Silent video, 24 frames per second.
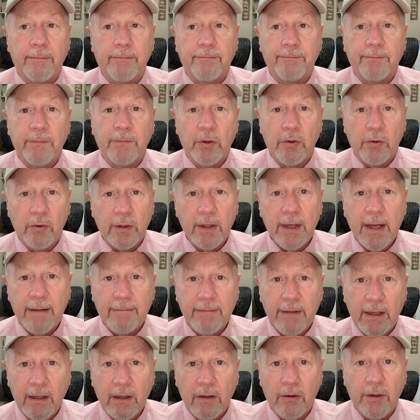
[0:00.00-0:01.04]
you're going to have
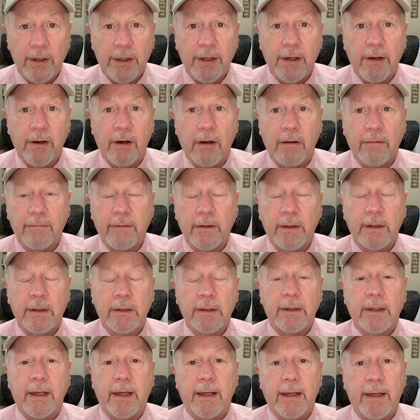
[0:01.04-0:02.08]
that learning curve,
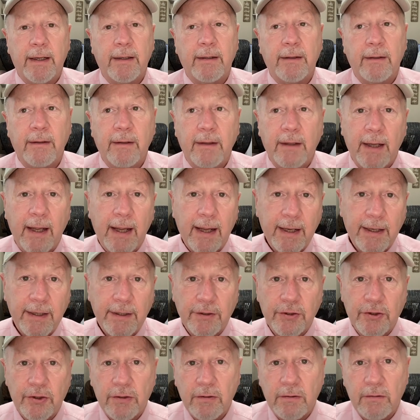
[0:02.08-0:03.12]
and
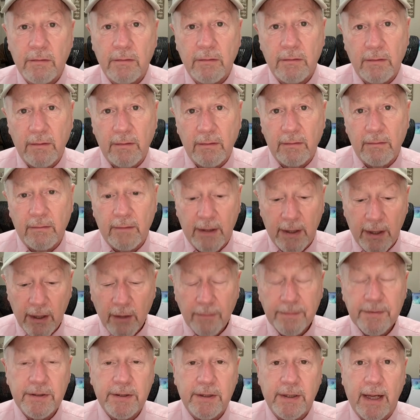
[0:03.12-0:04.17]
age
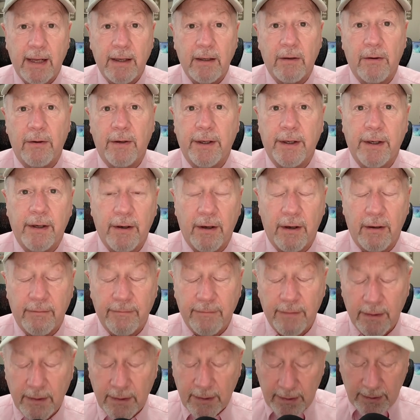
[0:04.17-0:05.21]
helps that learning curve.
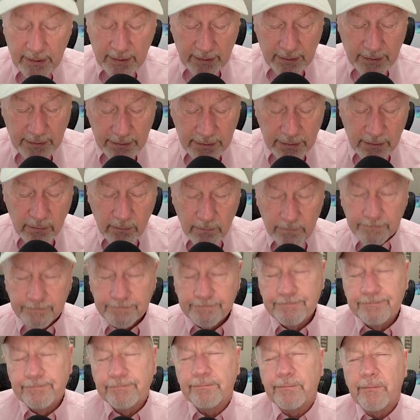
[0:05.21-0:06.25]
So,
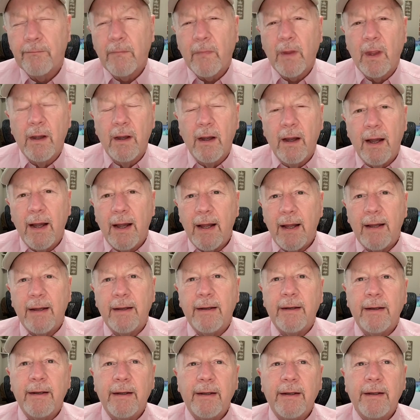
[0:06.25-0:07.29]
uh,
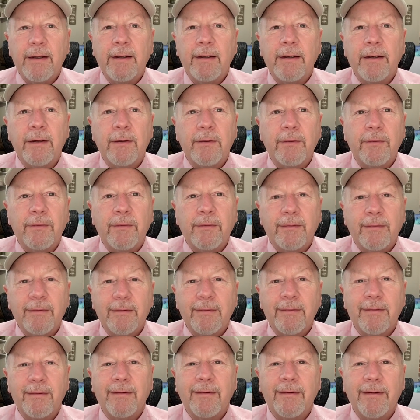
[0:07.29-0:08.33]
you know,
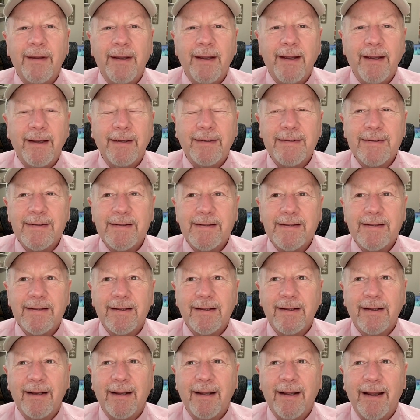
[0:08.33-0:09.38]
it's
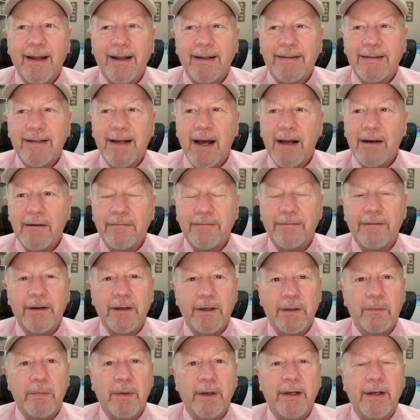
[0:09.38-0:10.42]
it's kind of funny,
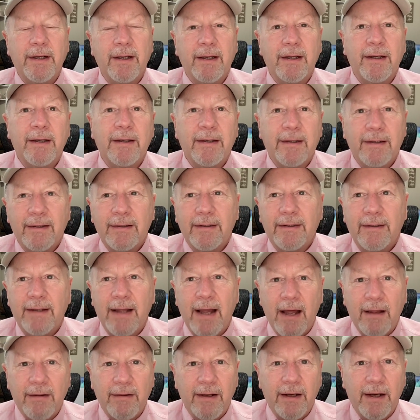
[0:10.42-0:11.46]
but
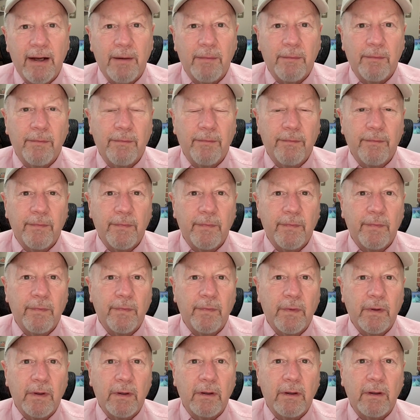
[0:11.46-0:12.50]
now that I'm
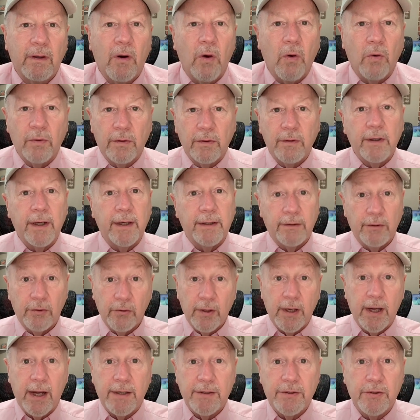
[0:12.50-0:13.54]
older, and you
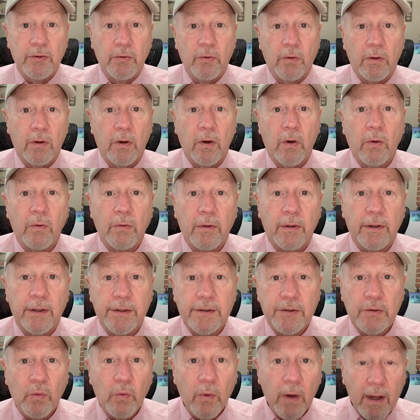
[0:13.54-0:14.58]
guys who are older
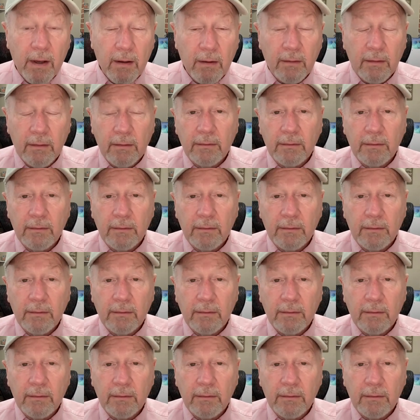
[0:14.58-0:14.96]
as well,